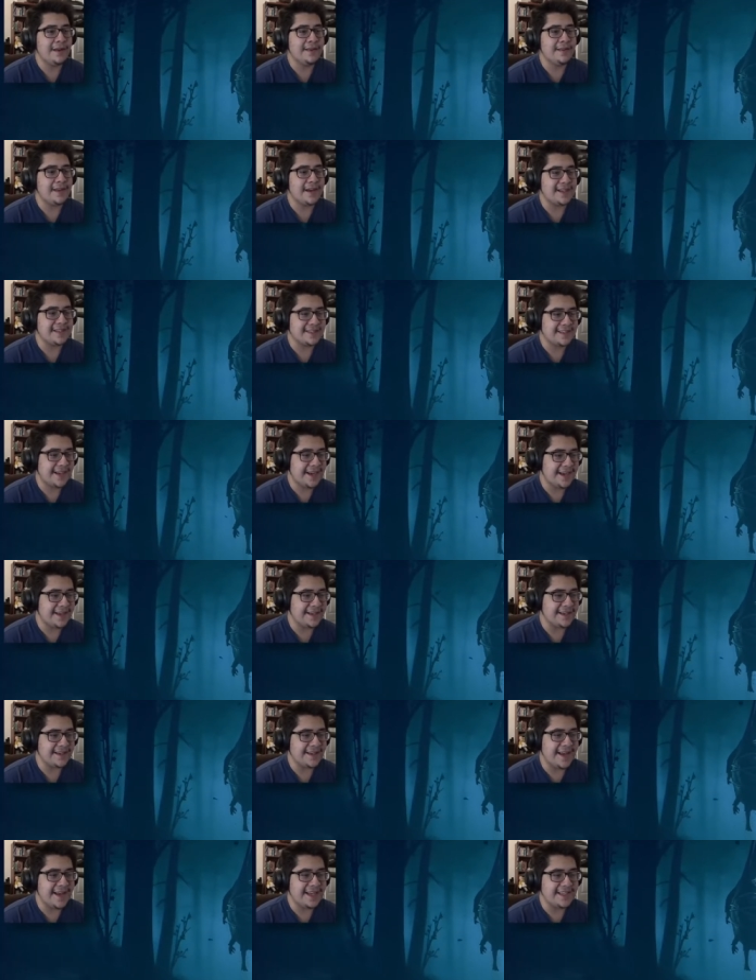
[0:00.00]
That's kind
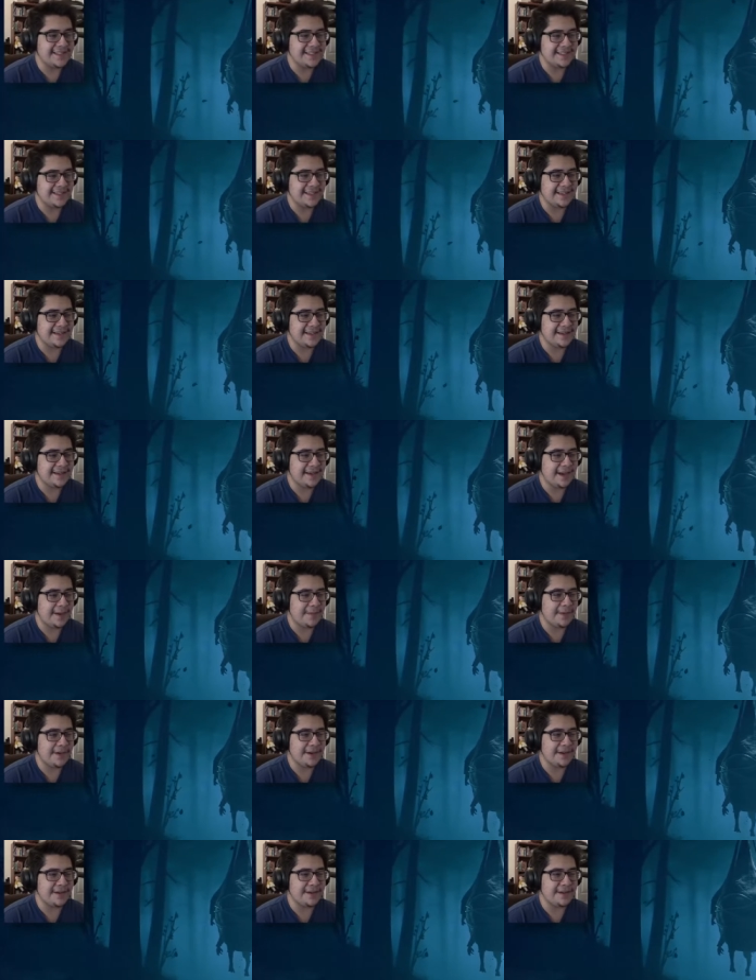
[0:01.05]
of nasty. I'm
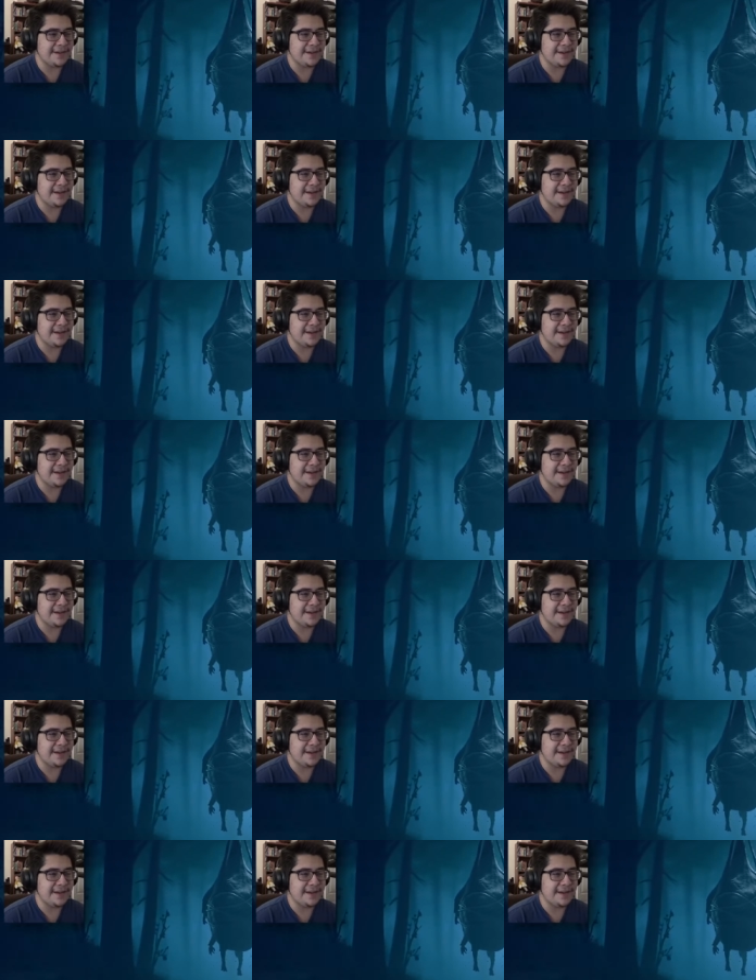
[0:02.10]
gonna,